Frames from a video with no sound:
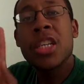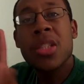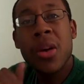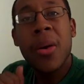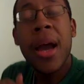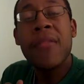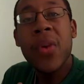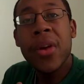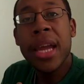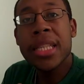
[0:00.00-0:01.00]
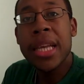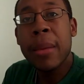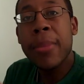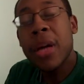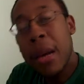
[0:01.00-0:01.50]
So for
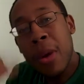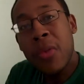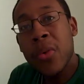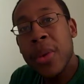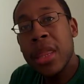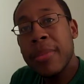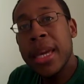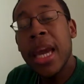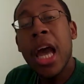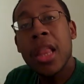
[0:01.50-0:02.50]
example, come over with me.